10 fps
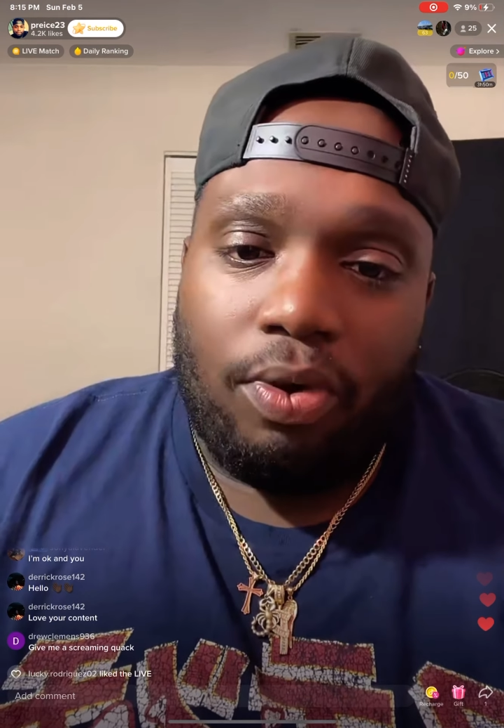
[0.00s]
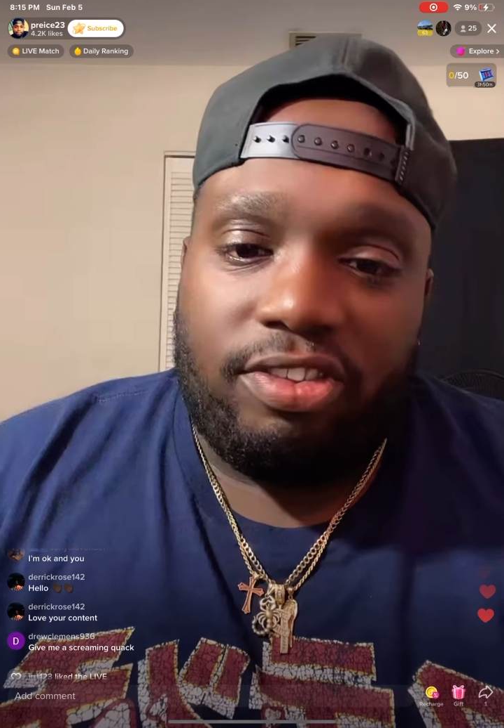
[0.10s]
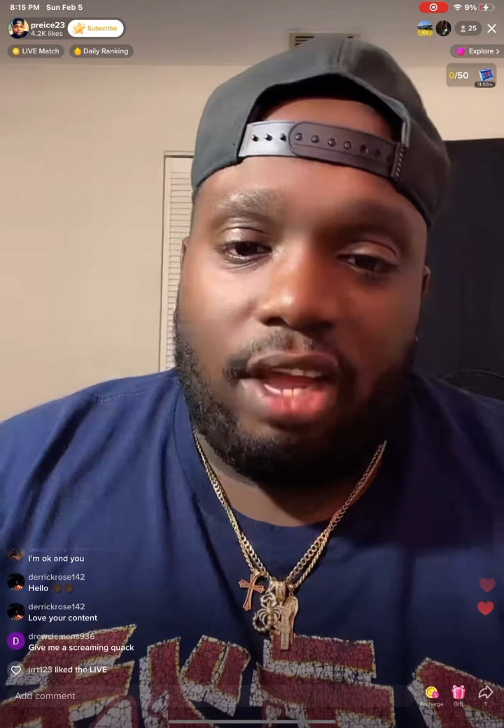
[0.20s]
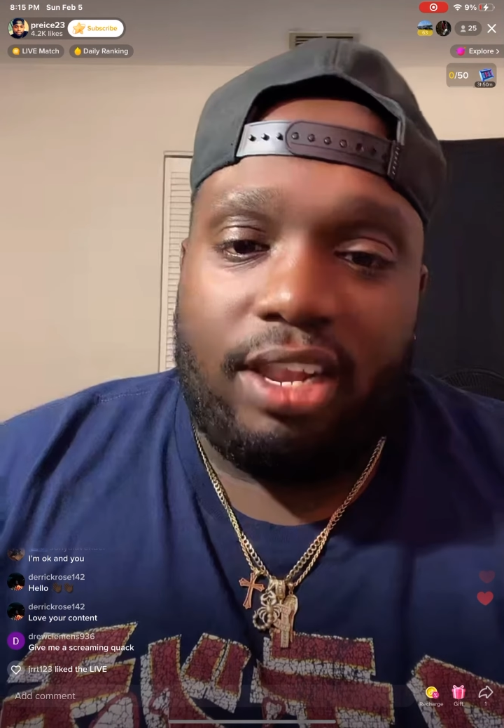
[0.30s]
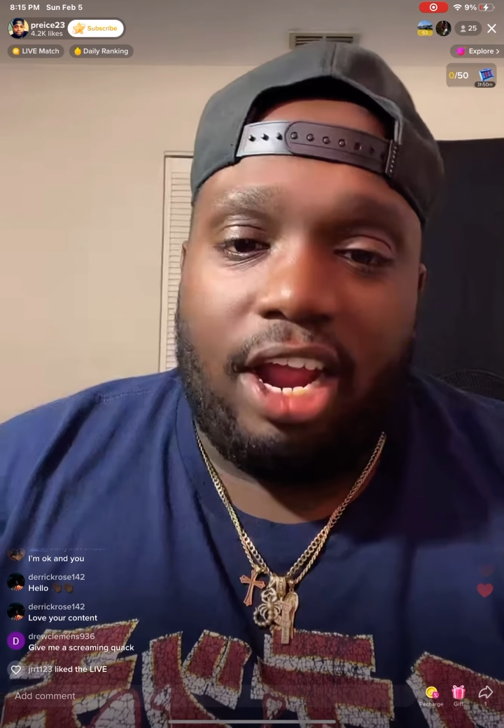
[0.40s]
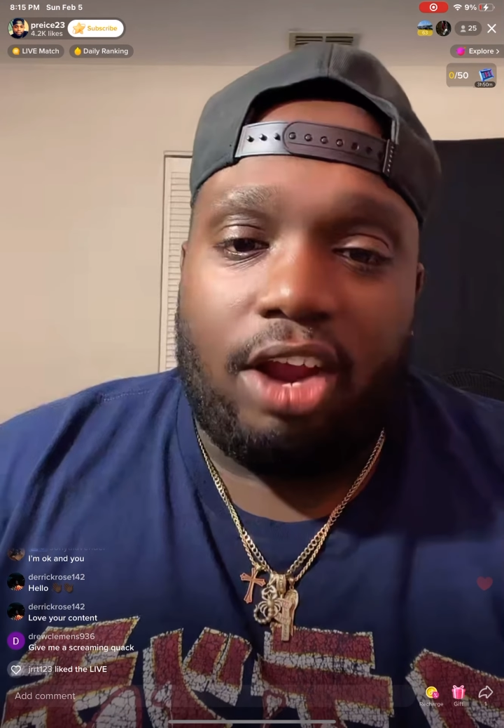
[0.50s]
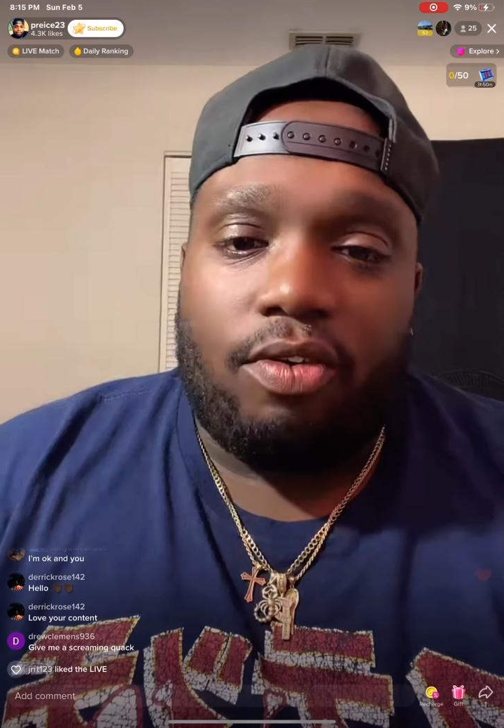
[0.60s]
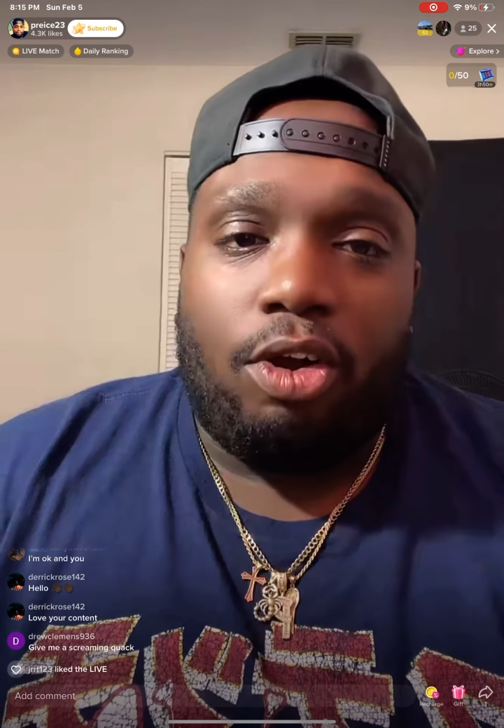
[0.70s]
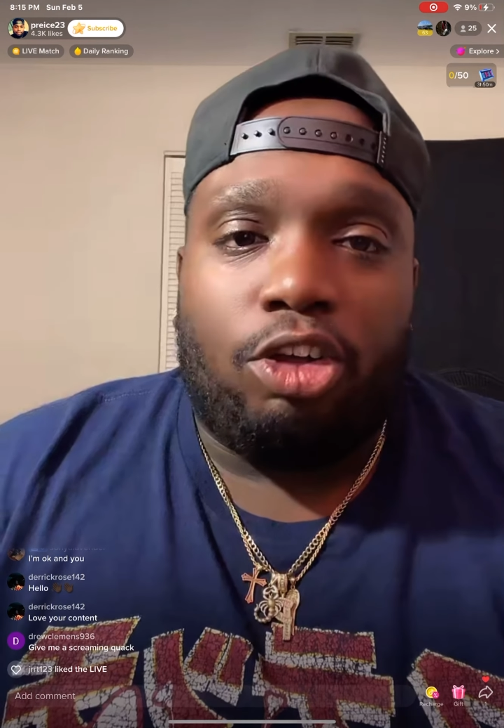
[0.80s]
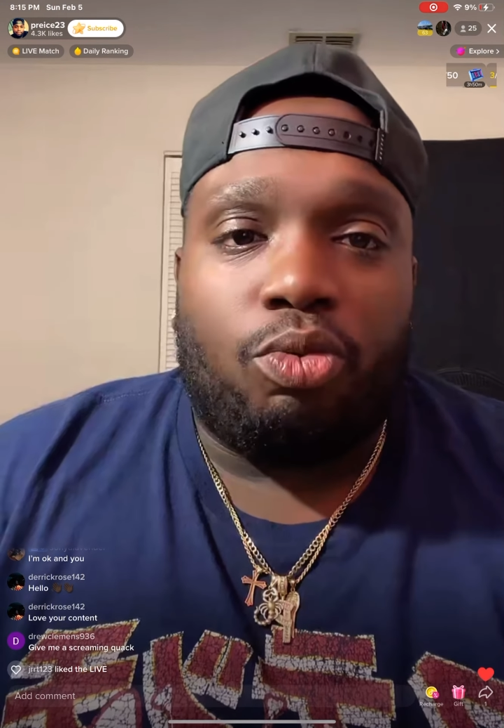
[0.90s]
What's up,
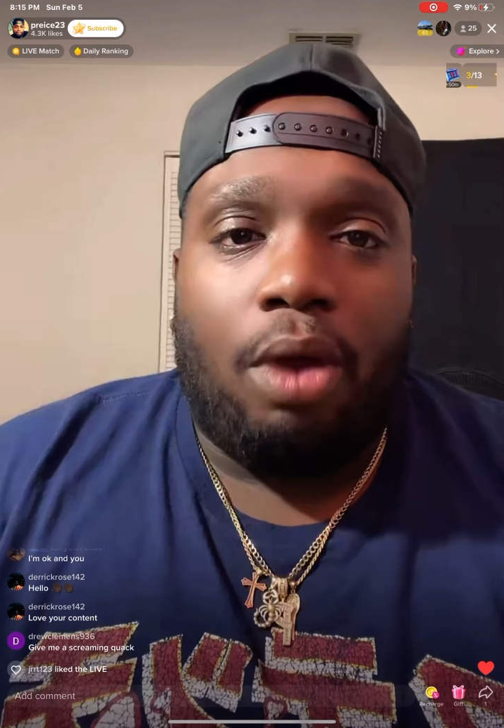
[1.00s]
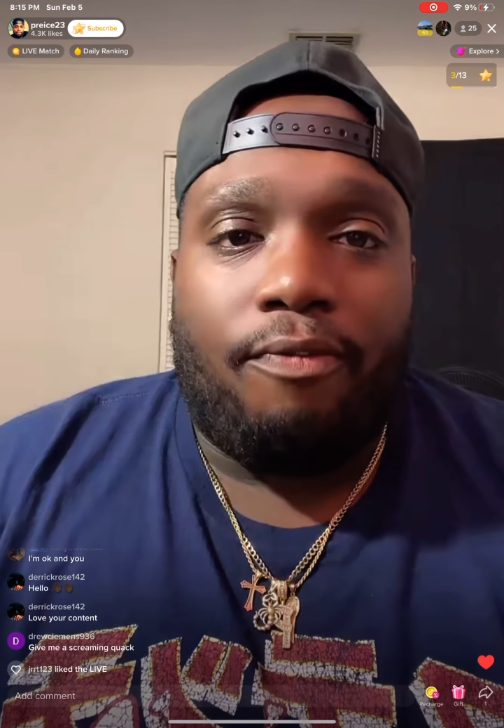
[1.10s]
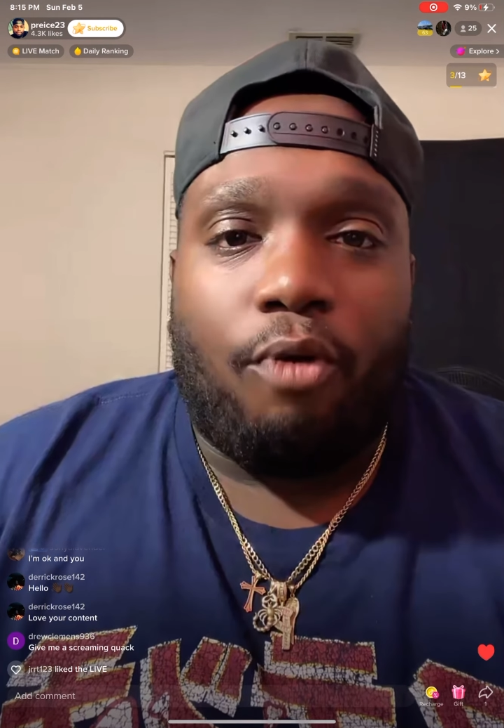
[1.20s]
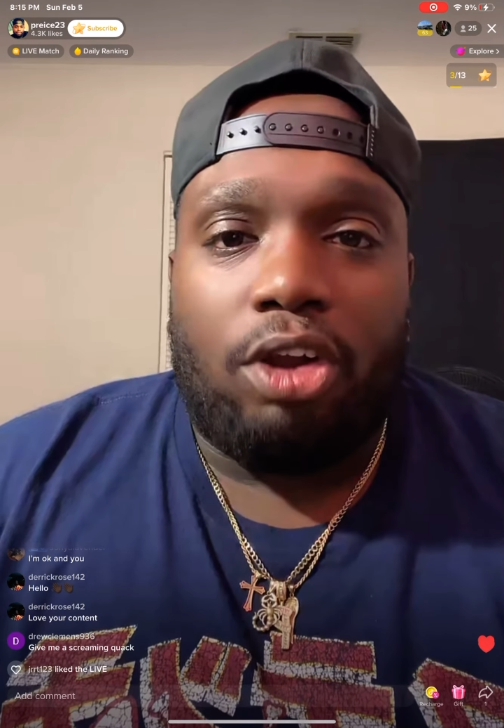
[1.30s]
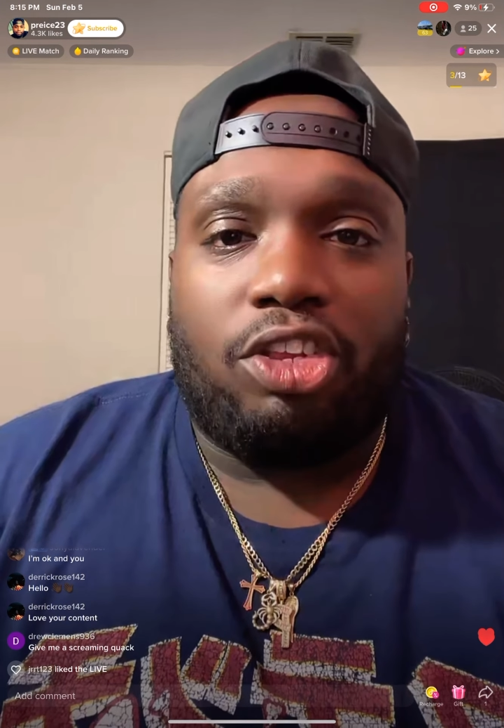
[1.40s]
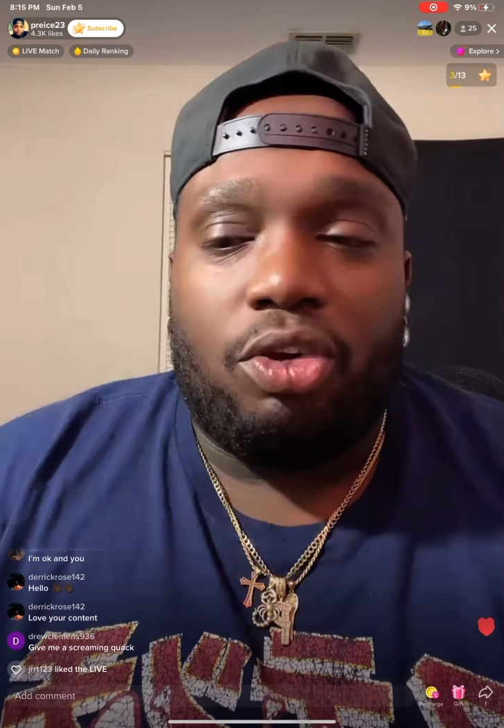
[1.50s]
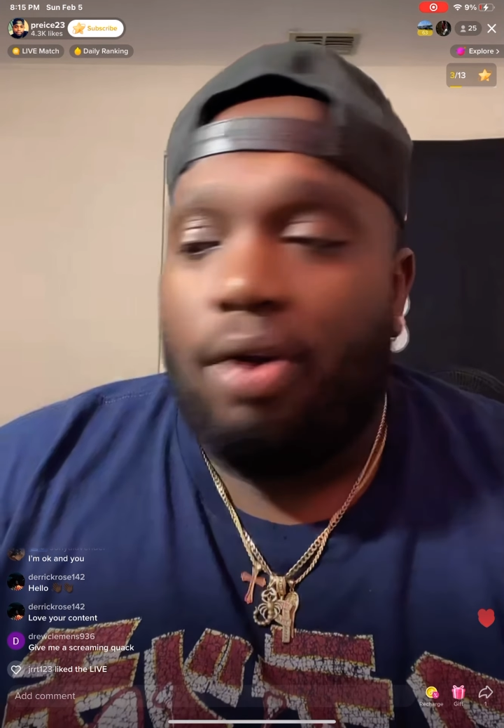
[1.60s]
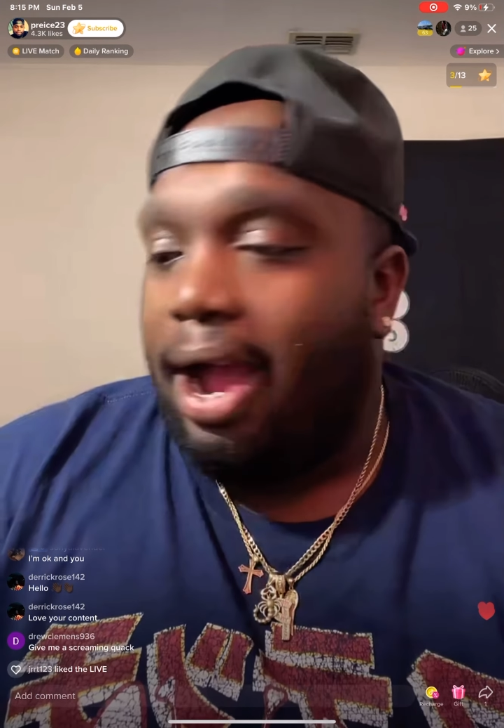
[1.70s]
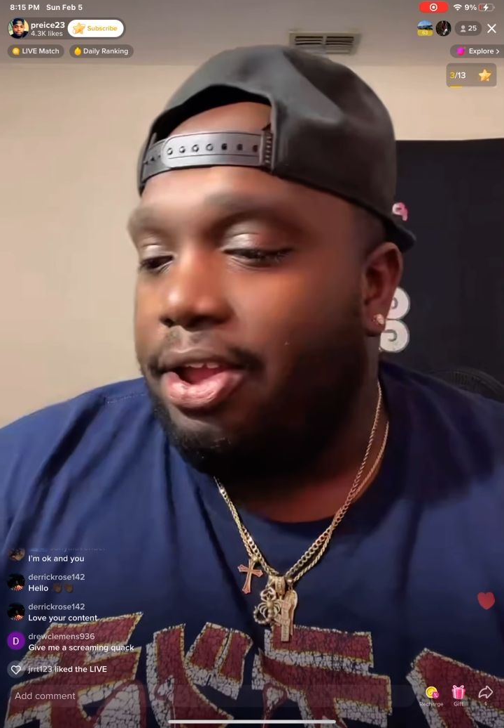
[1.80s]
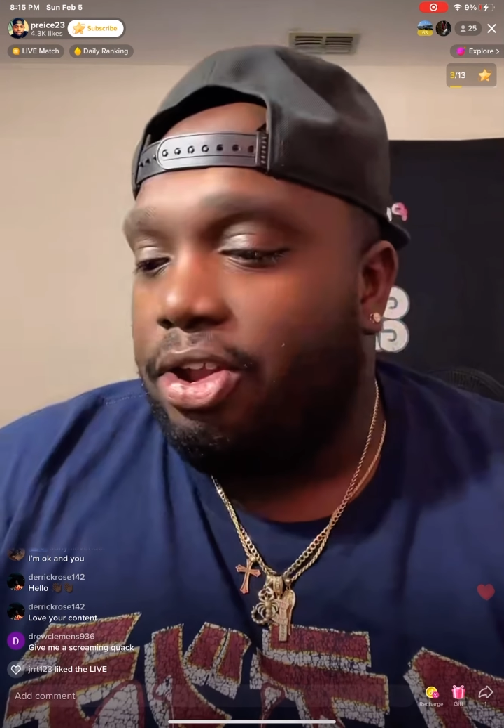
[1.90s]
Derek Rose? One four
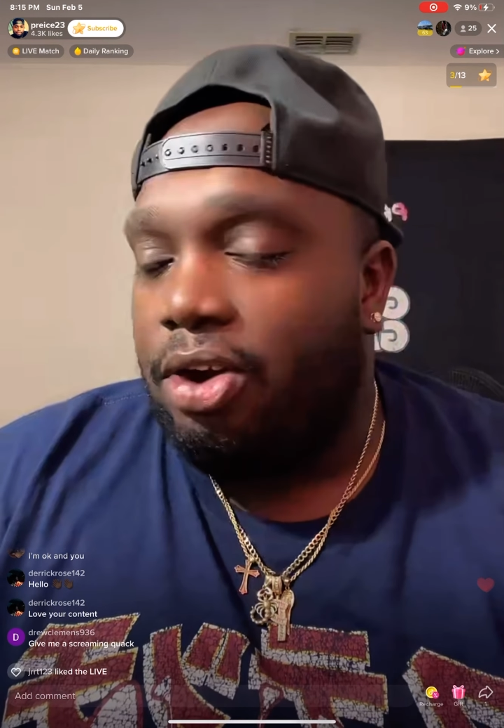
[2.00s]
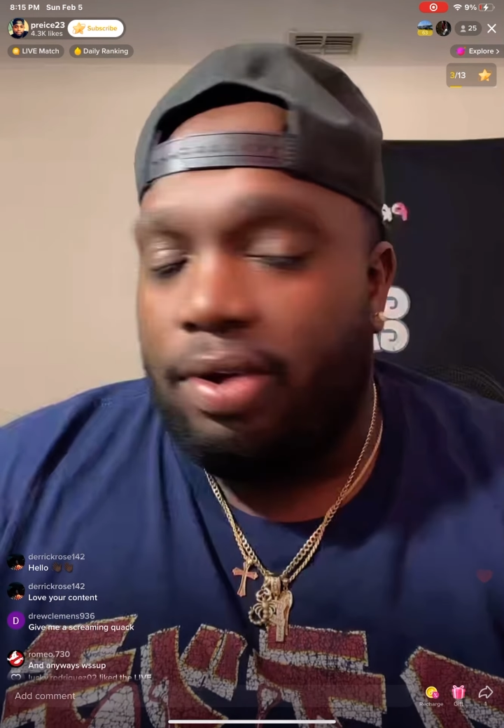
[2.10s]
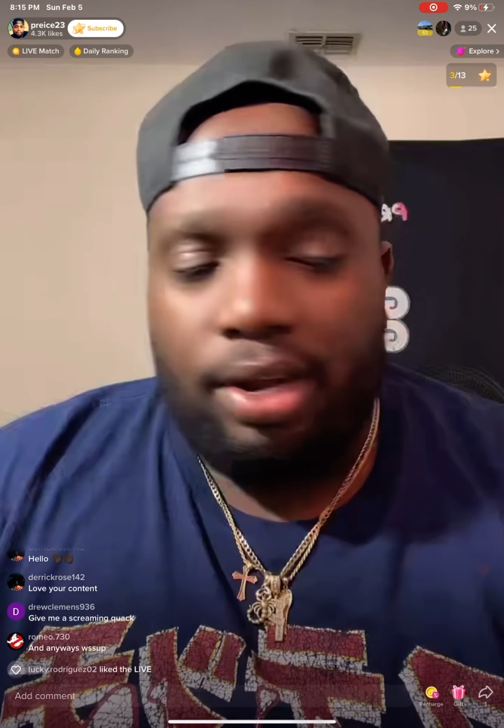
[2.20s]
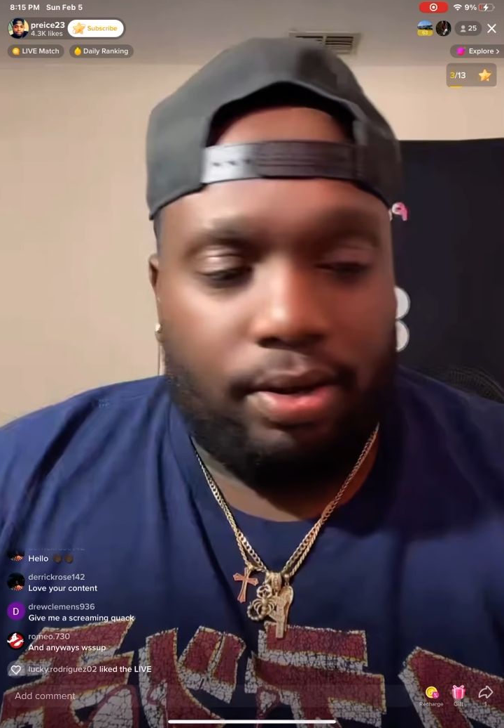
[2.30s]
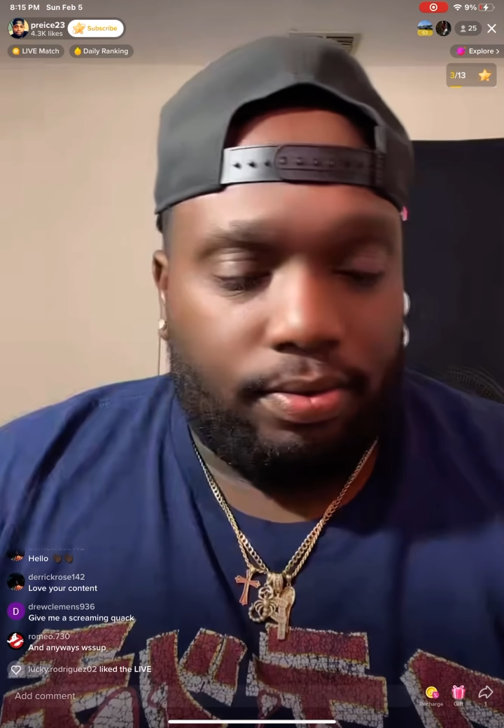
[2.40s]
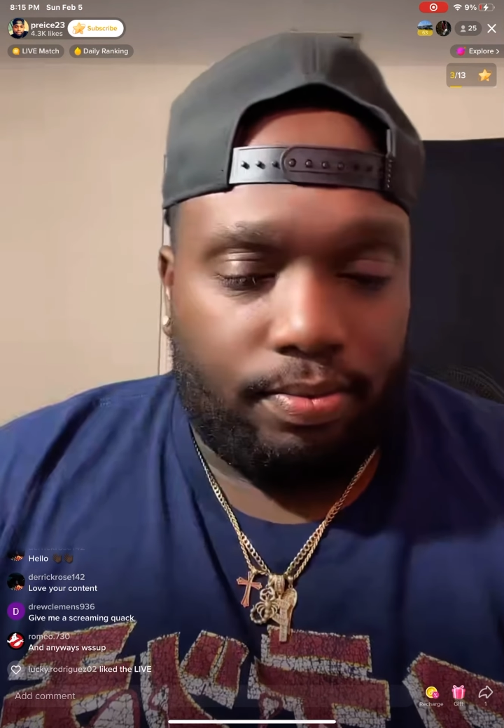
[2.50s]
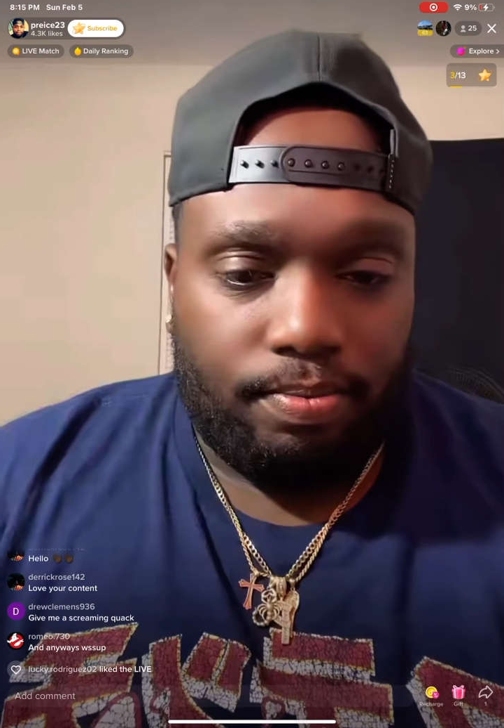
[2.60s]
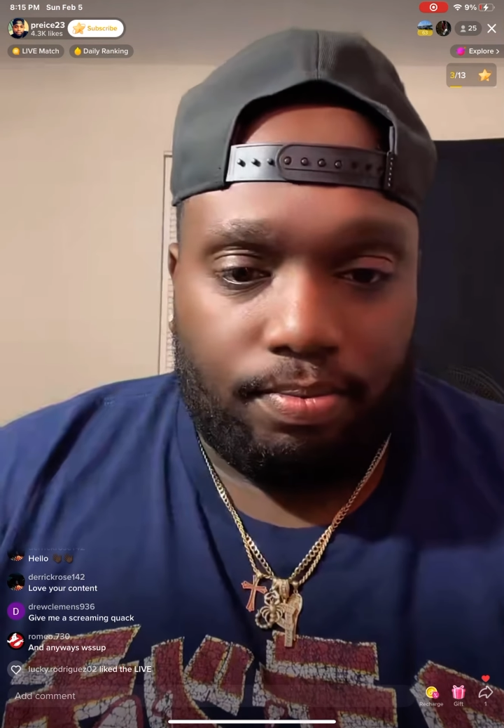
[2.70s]
two. How you doing?